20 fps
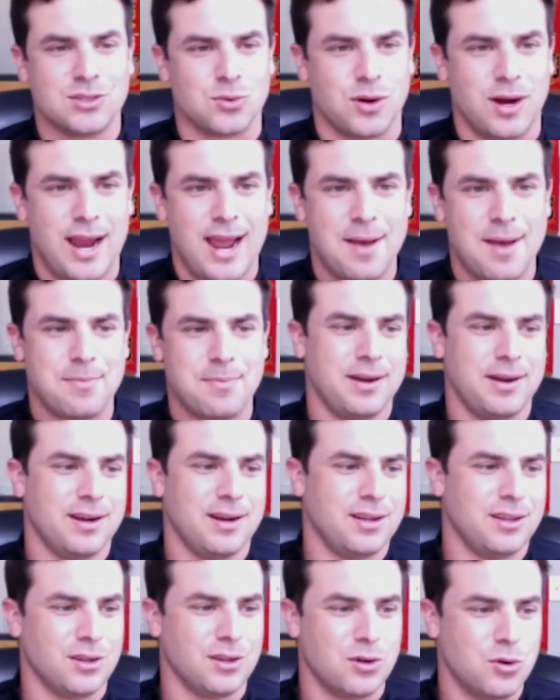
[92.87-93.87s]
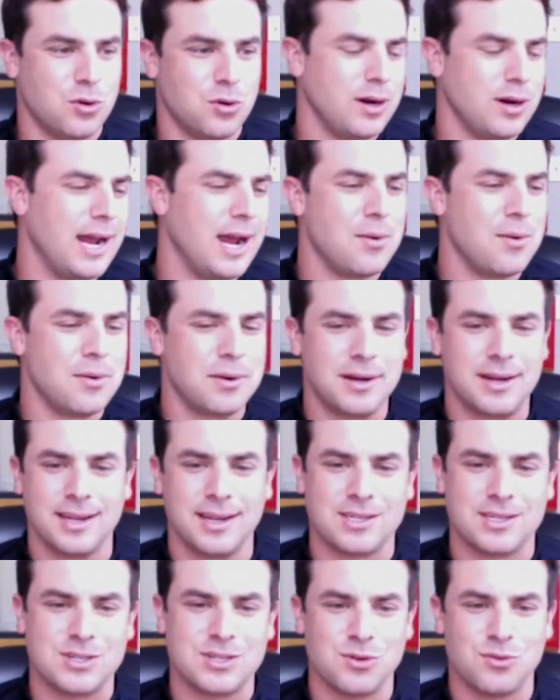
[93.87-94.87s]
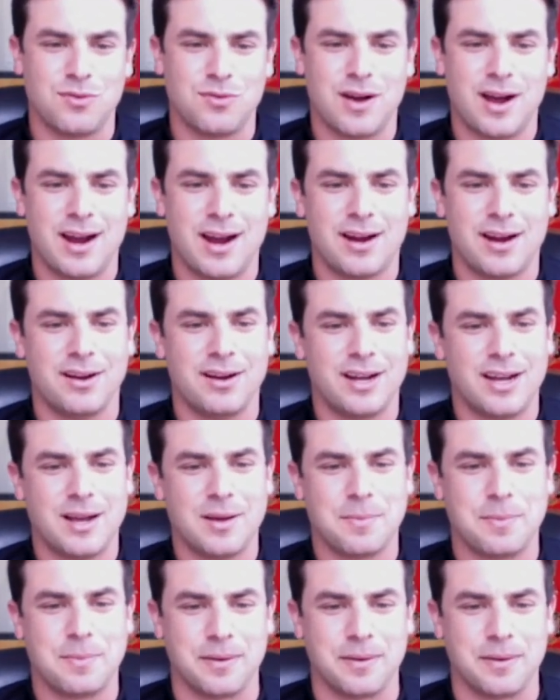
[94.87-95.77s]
were happening on the court, I would get too fired up.